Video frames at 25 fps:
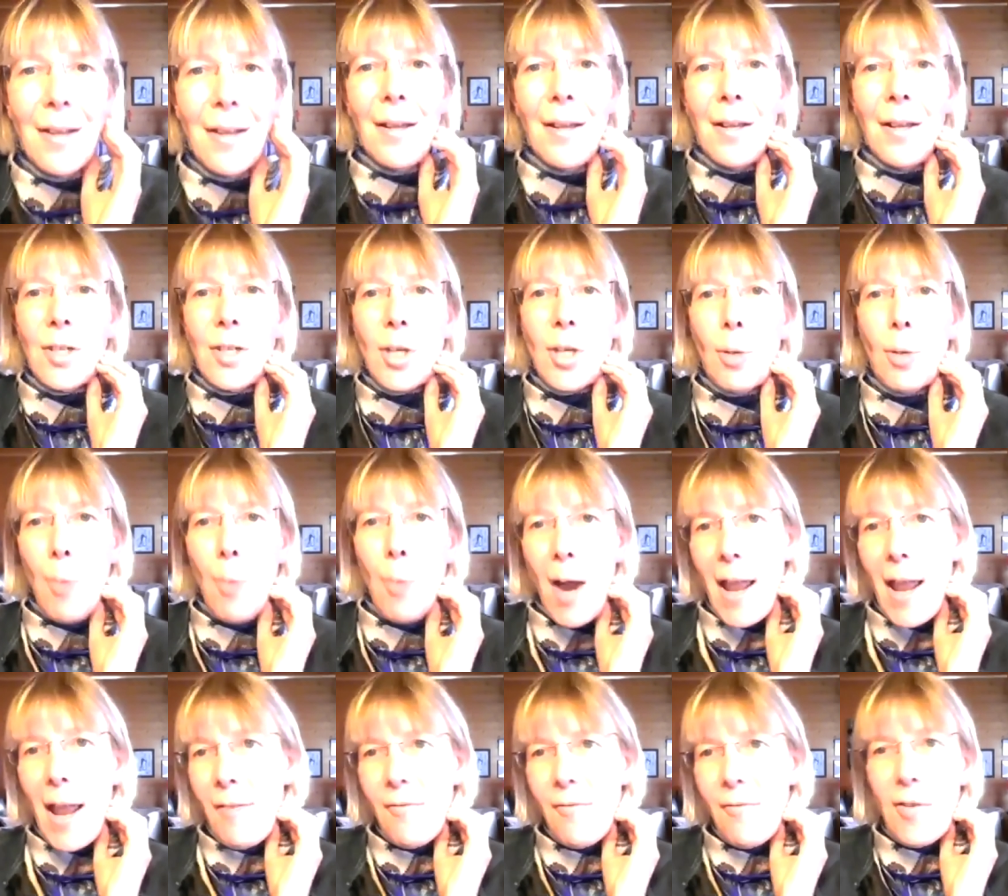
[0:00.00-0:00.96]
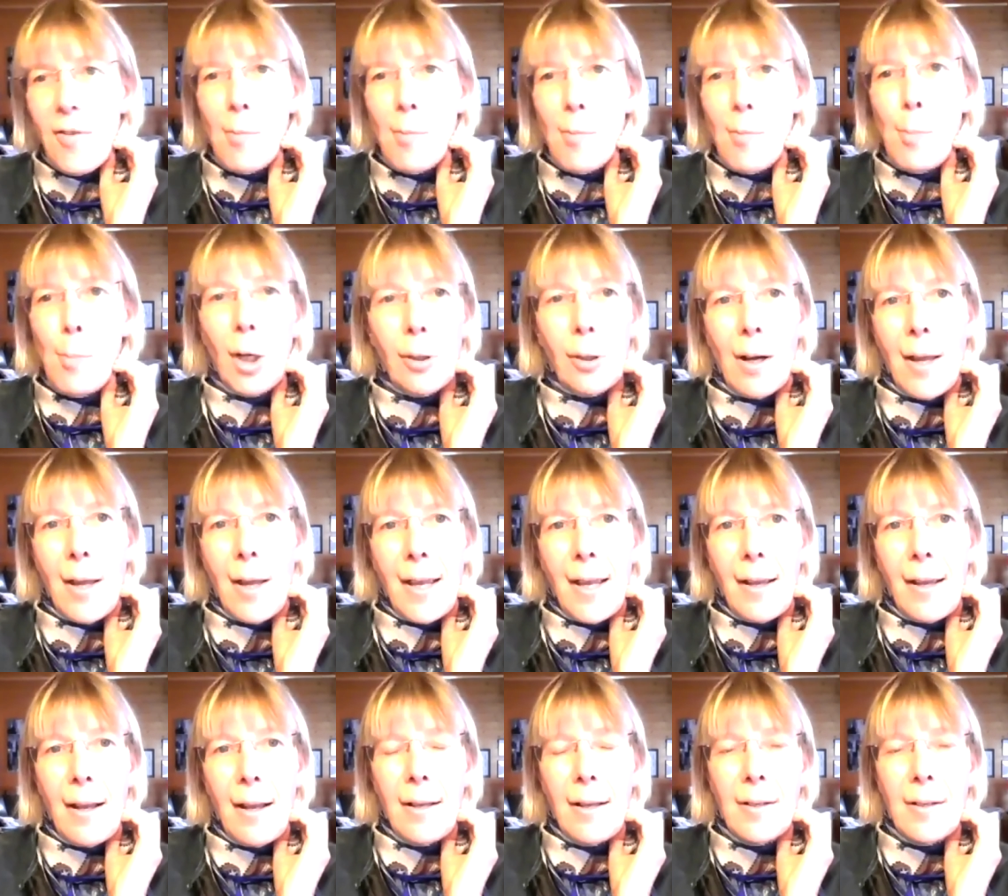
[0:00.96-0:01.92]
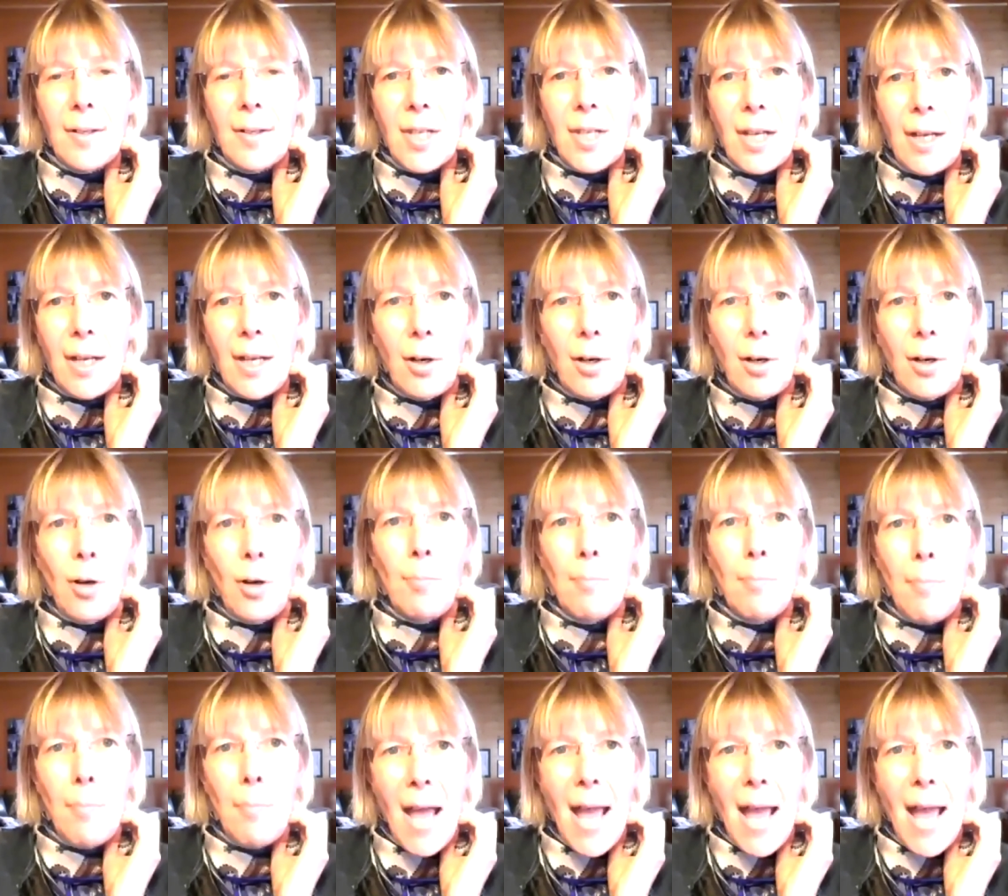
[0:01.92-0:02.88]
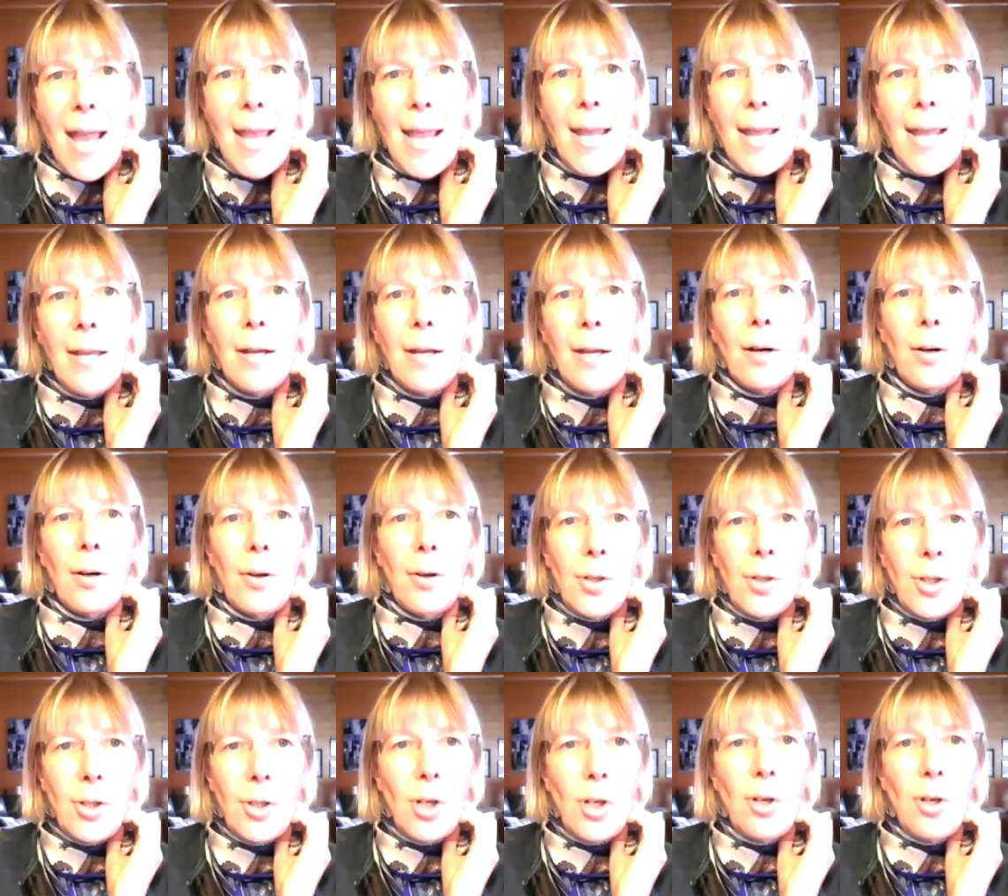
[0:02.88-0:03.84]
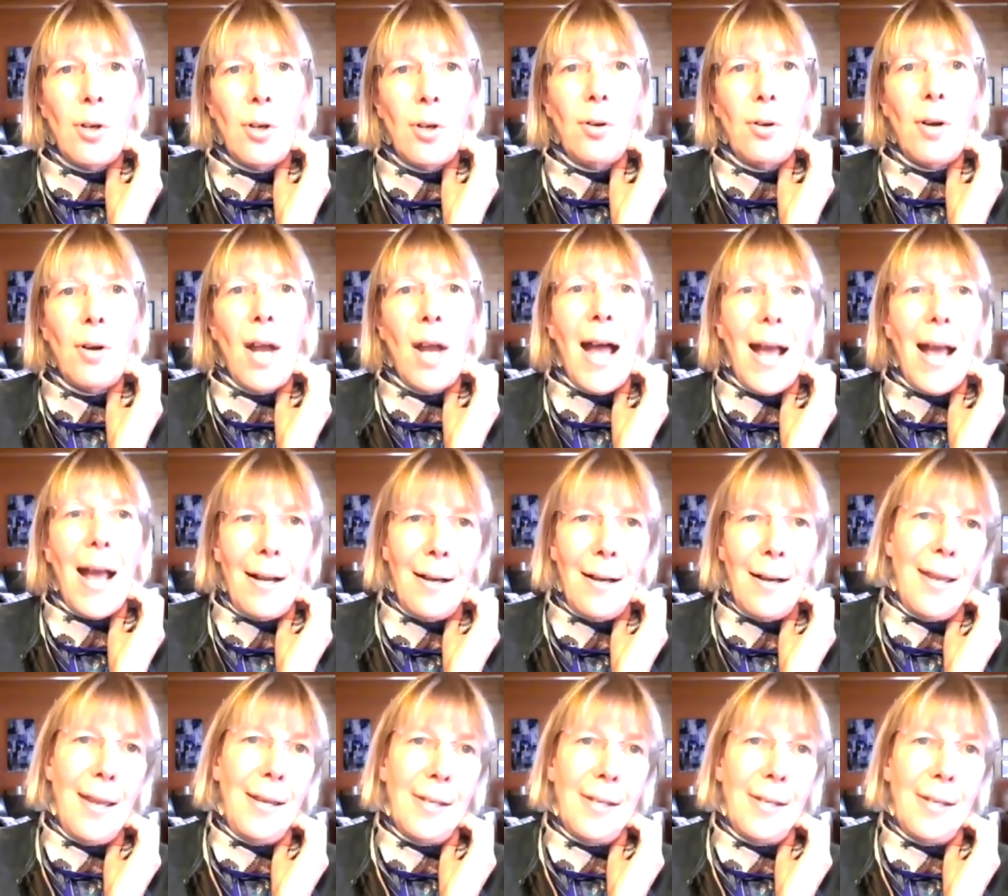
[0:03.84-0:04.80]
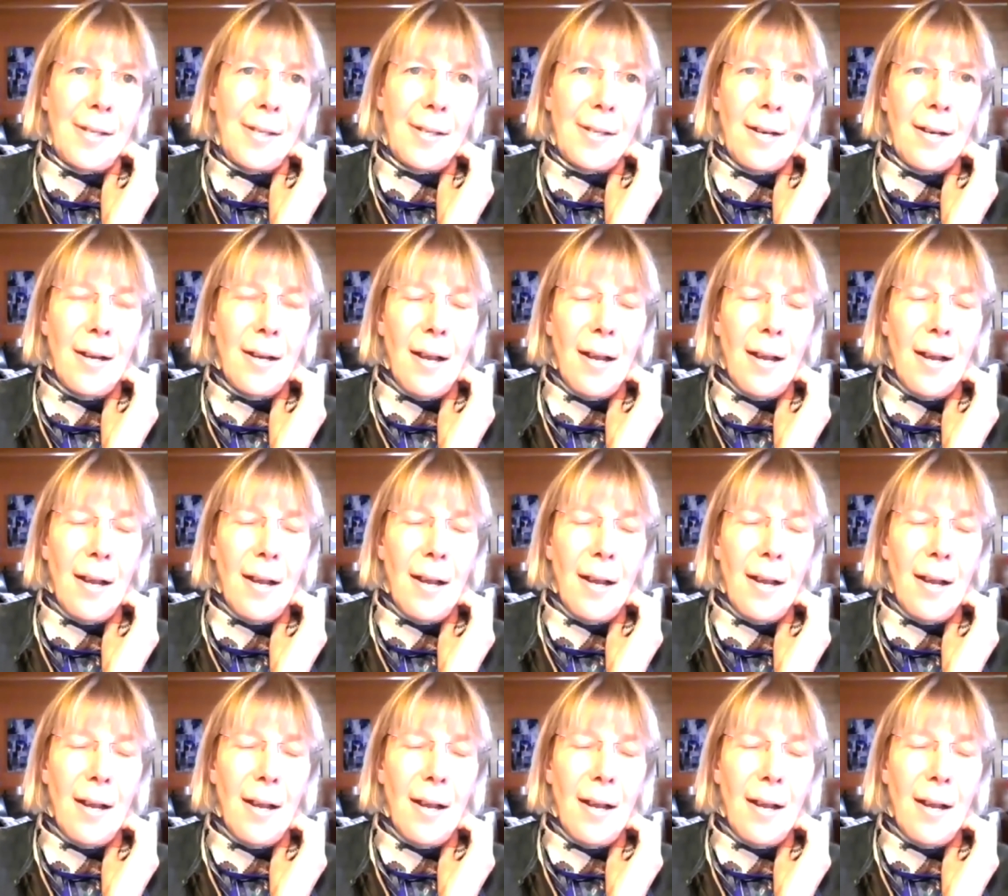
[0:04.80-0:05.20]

to wait for bottling until May or June at least.